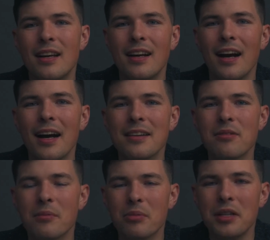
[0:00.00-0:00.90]

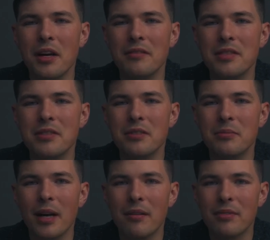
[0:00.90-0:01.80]
So I'm pretty novice too,
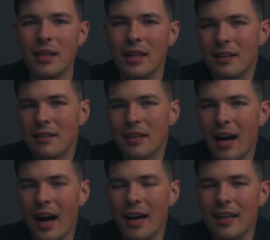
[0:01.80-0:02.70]
but I feel like
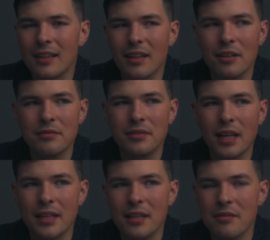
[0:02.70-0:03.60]
I love the
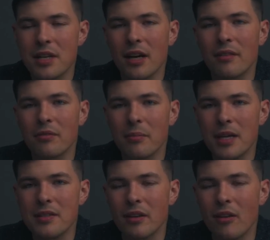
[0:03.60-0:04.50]
idea of sharing
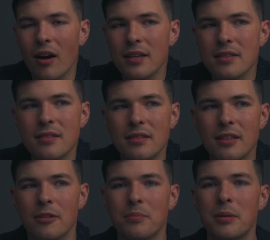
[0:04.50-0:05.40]
information across, you
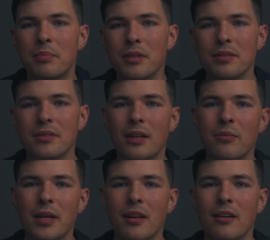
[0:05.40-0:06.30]
know, people so that
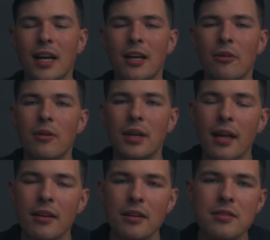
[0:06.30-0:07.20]
we can all kind of grow
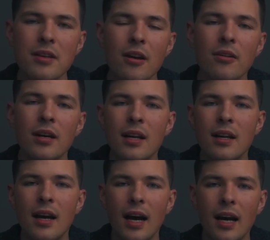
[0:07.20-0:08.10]
together. So
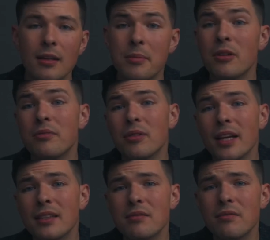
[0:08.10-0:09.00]
Let me know if you
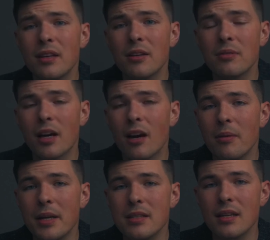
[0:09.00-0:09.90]
like this video in the
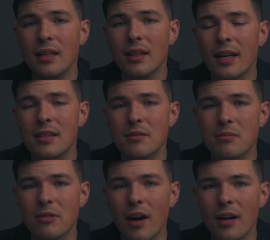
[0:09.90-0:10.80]
comments, and like and
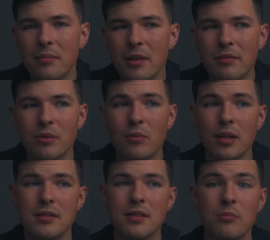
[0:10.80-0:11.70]
subscribe if you want
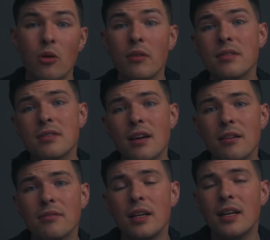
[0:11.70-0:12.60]
to see more of this
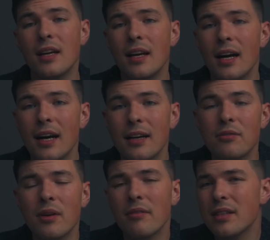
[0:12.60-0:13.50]
stuff. And
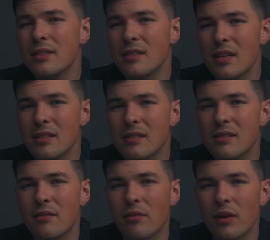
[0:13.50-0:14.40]
if you have any
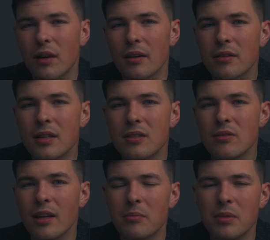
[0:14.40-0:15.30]
suggestions for other things
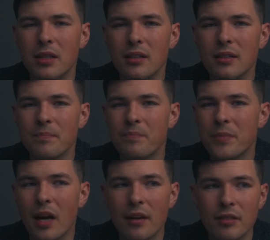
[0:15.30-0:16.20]
you'd like me to
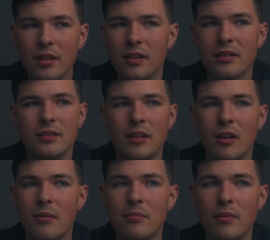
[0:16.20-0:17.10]
cover, you
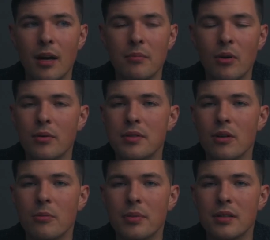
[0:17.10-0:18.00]
know, I'm always
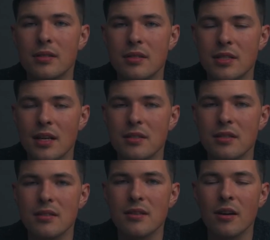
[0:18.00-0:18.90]
open to
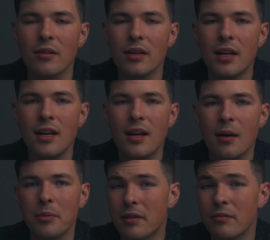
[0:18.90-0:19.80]
suggestions. So
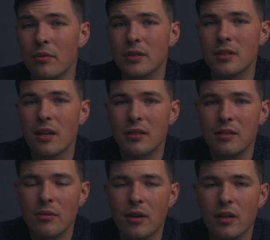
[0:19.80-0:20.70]
I'm looking forward to talking to
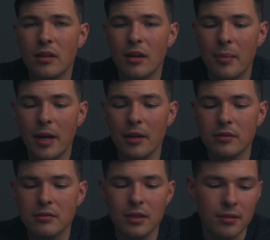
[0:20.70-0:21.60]
you all
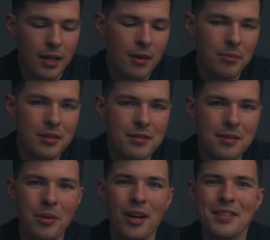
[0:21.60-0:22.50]
about, you know, cameras
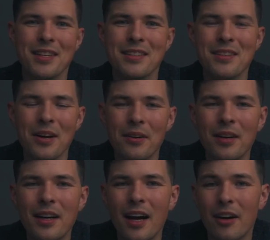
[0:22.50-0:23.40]
and process. So
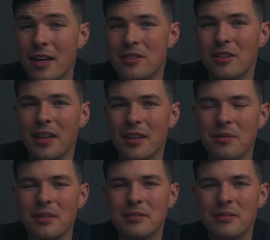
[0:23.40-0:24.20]
I'll catch you on the next one.